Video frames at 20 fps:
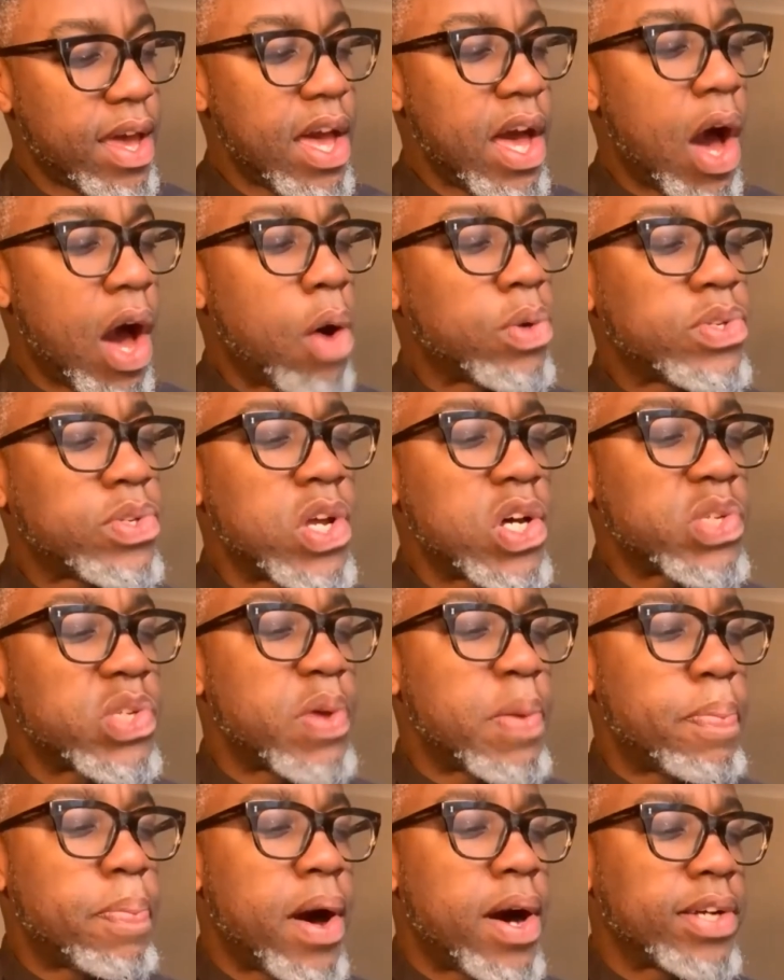I was not
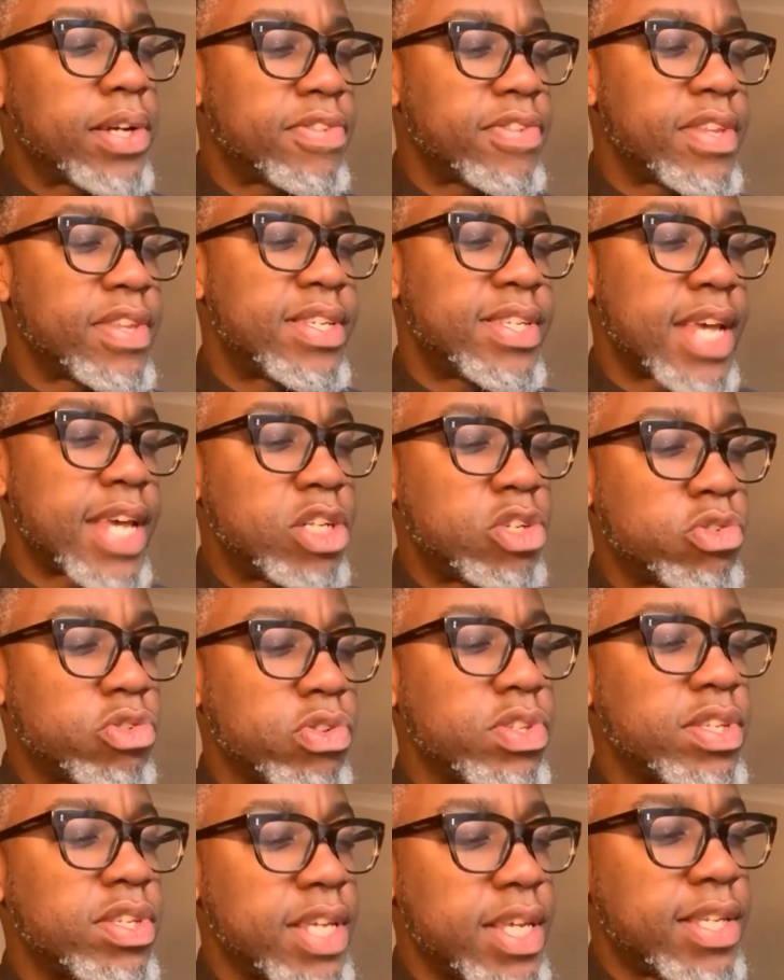to be part of the
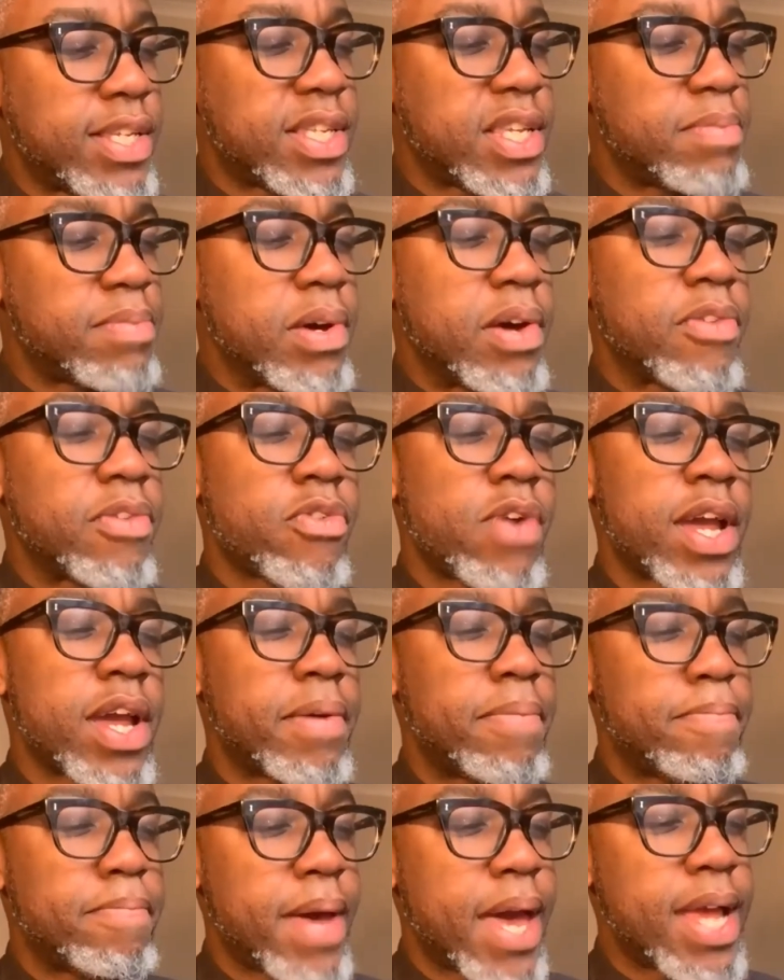central system of
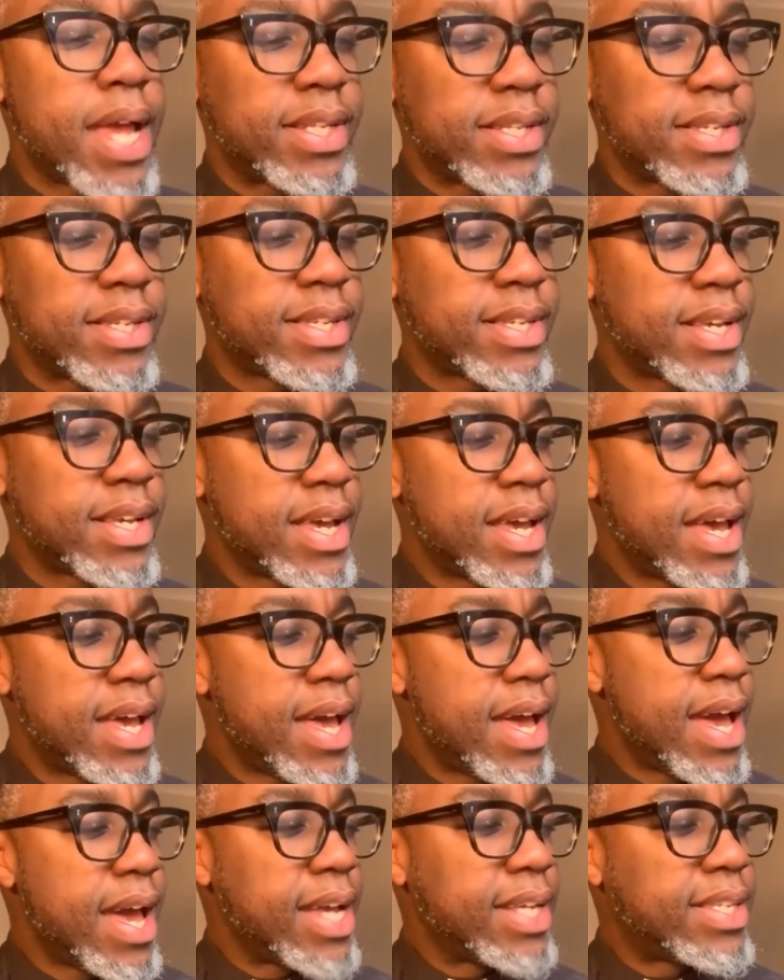recompense.
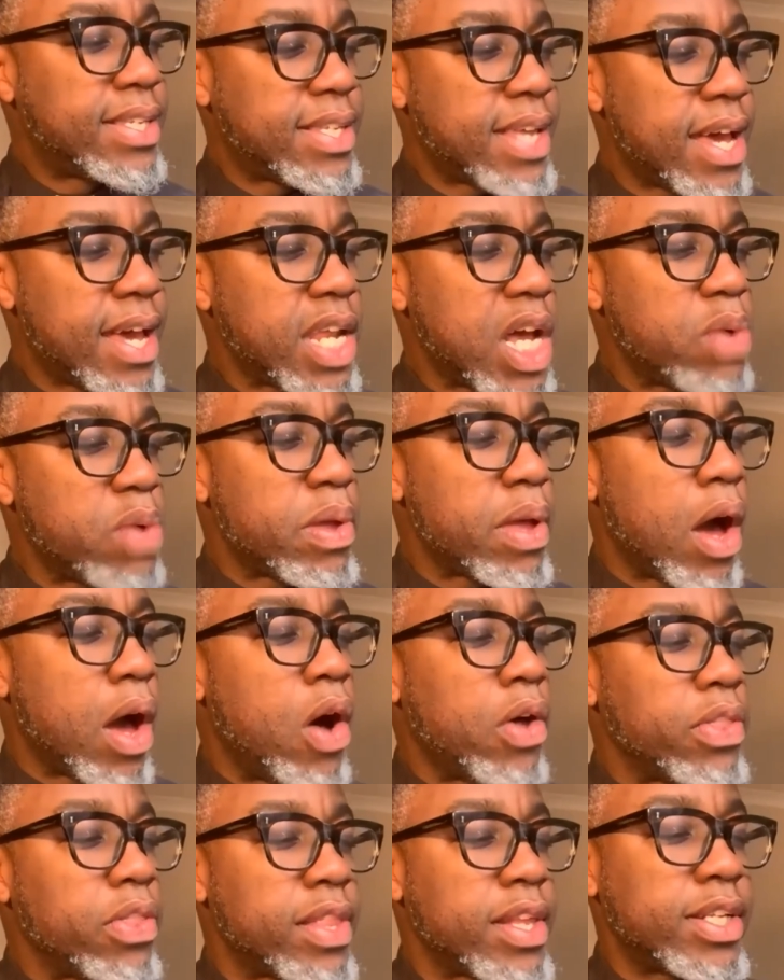Instead, I'll be
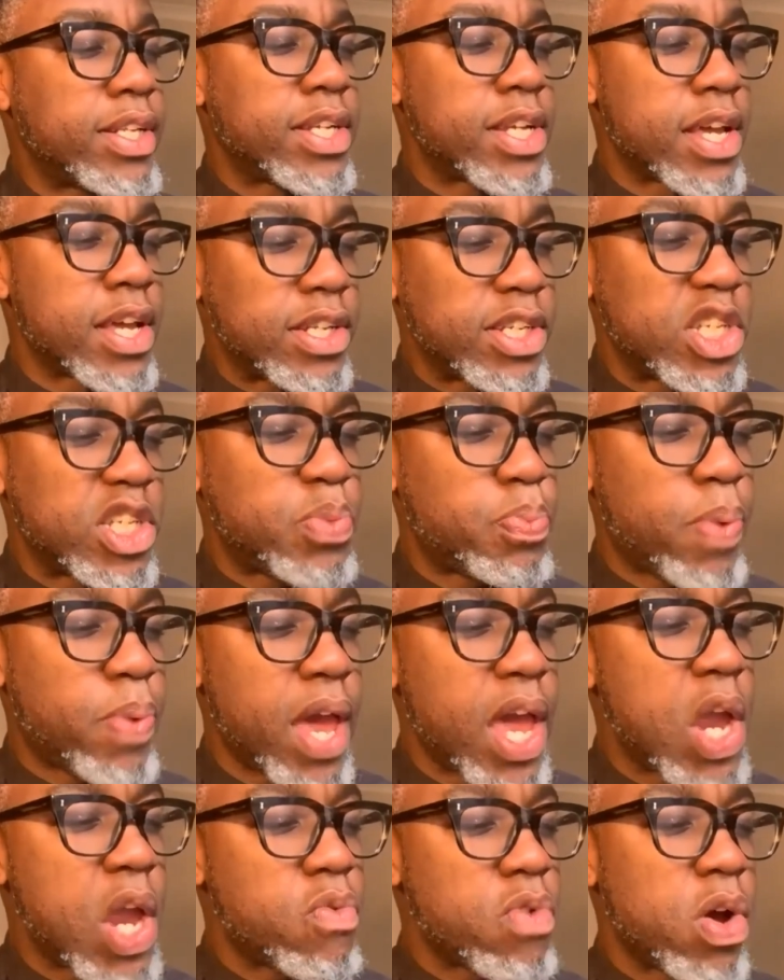on the church's
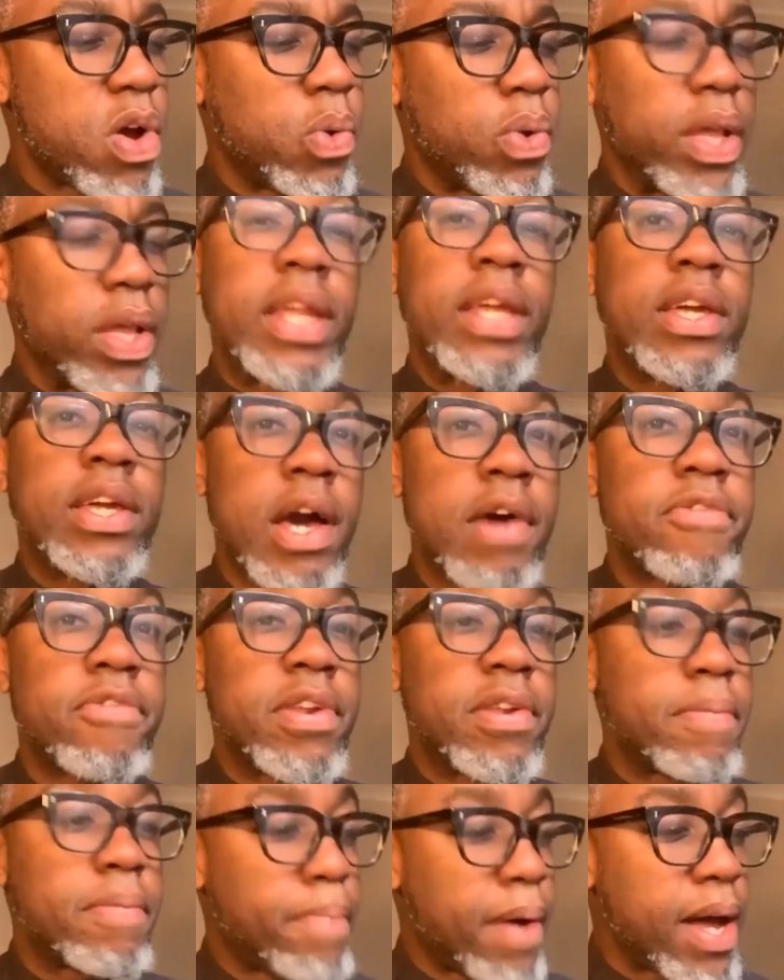payroll and
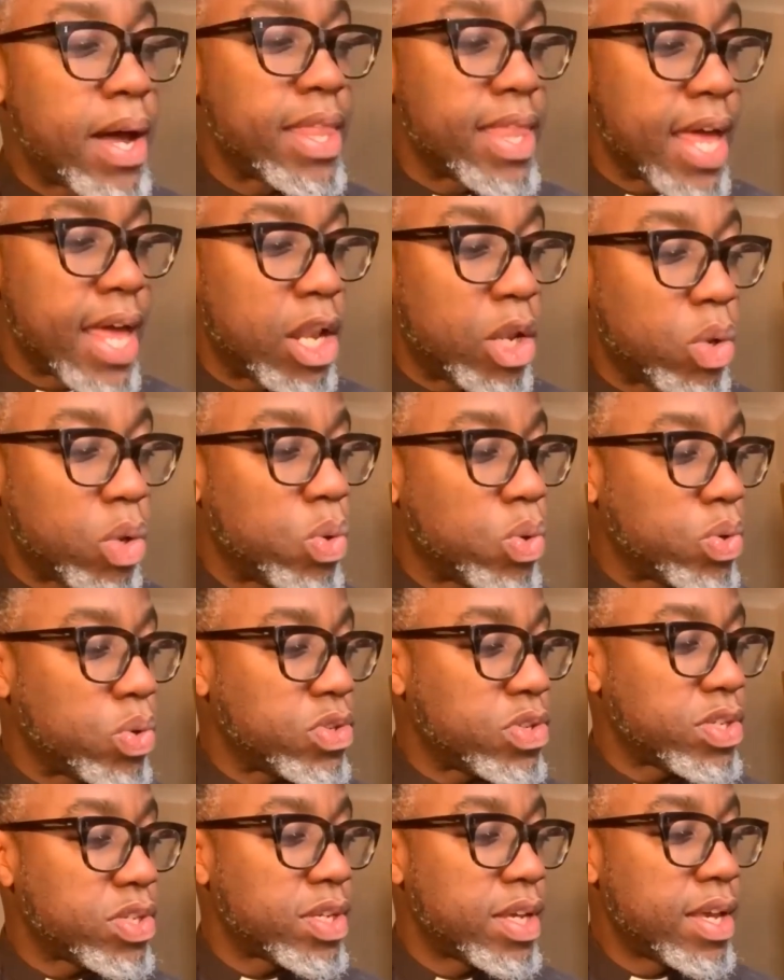governed by their
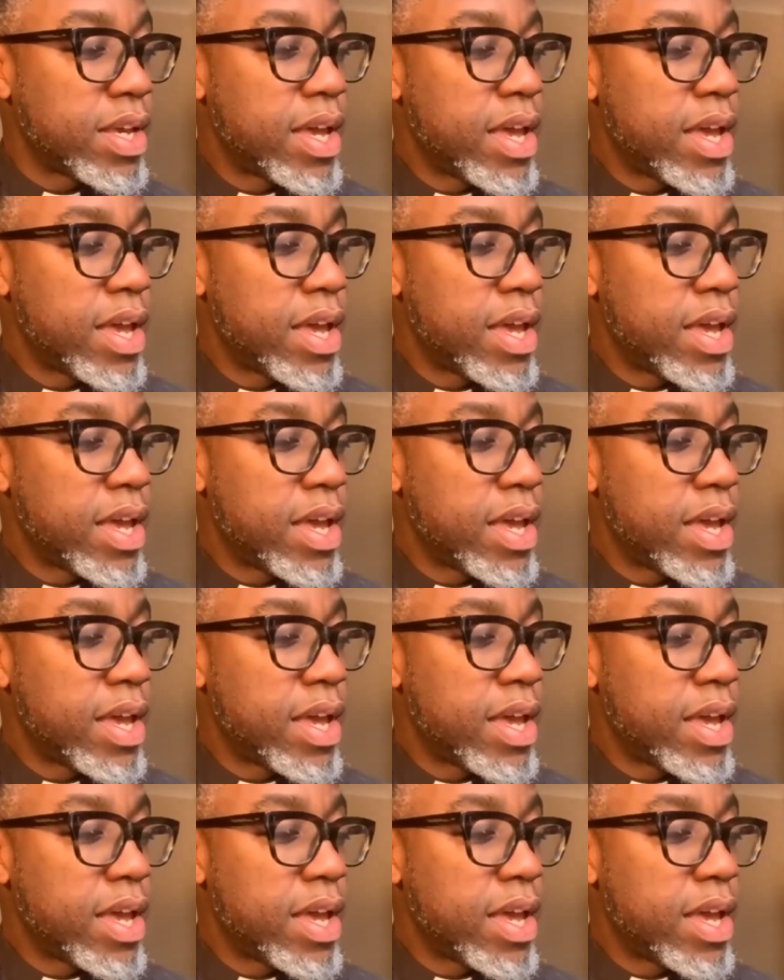laws.